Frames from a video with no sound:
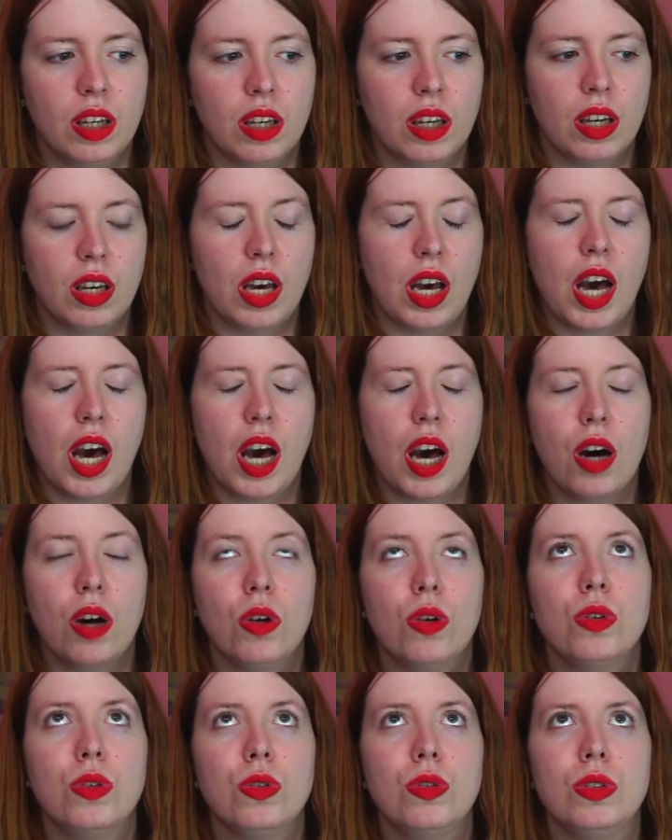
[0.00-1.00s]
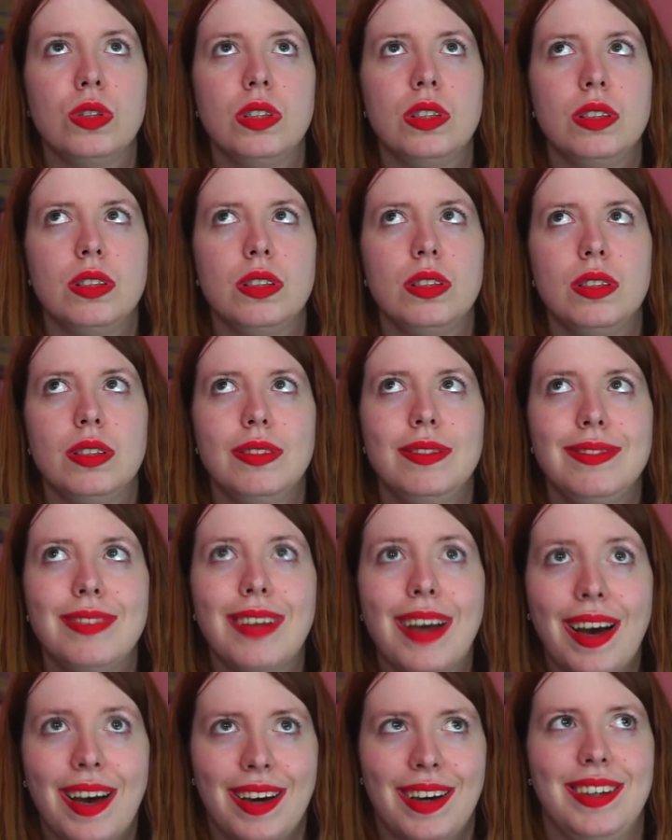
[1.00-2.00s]
How
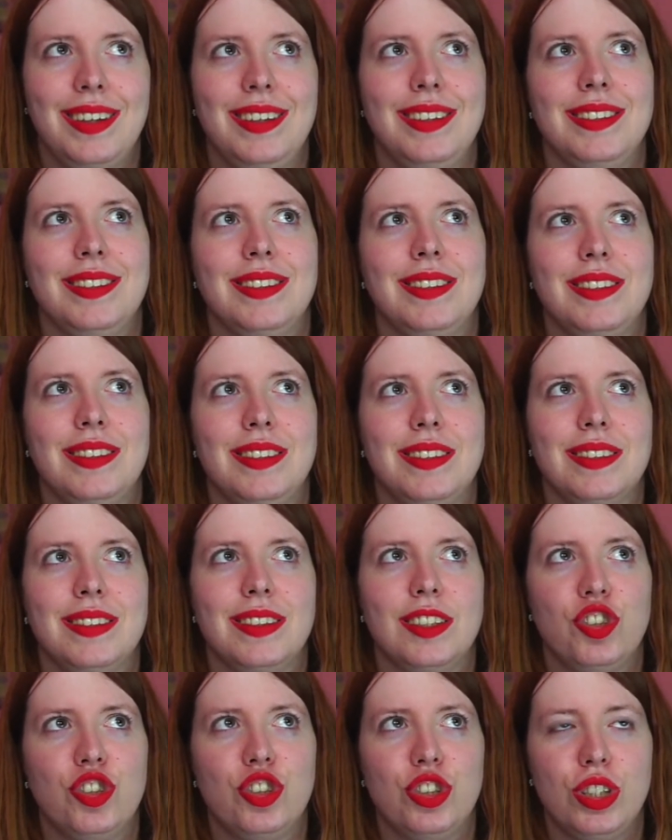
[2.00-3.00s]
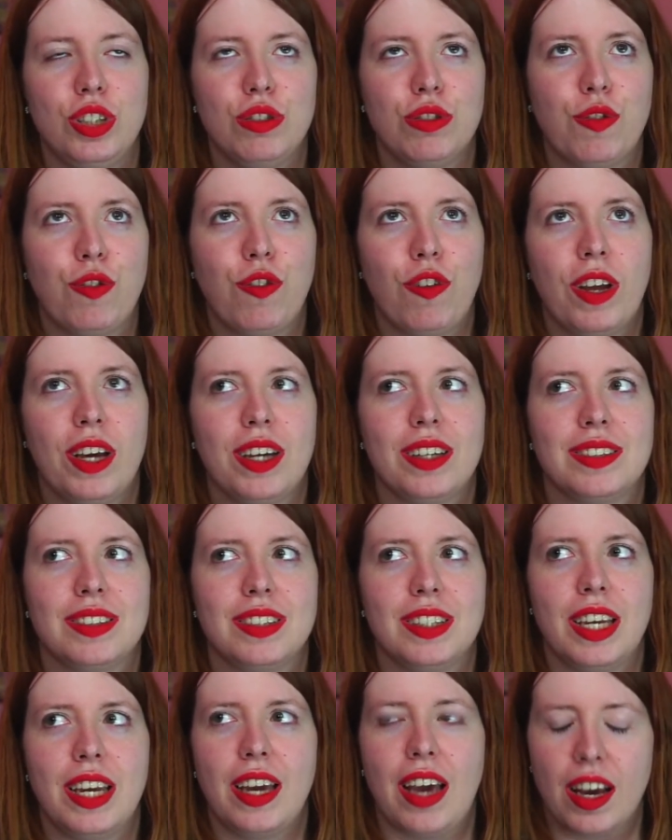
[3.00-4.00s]
nice she reflects
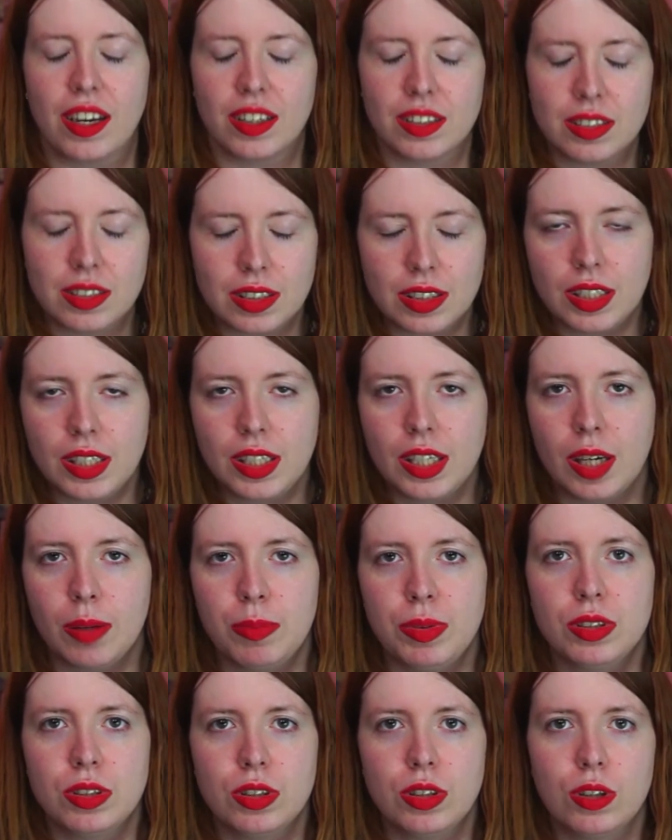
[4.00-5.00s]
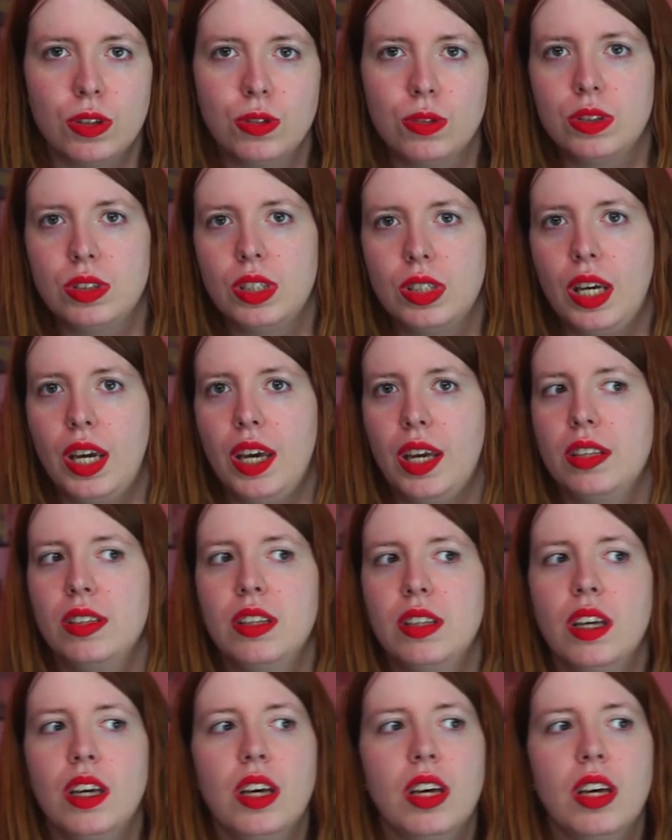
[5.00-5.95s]
the anxiety episodes and